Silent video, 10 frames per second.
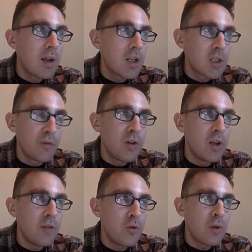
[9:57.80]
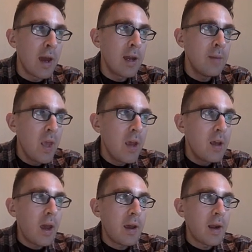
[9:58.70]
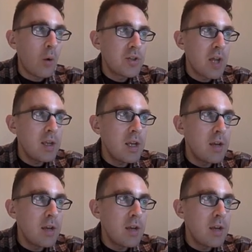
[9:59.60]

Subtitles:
some of it if you can. And I would say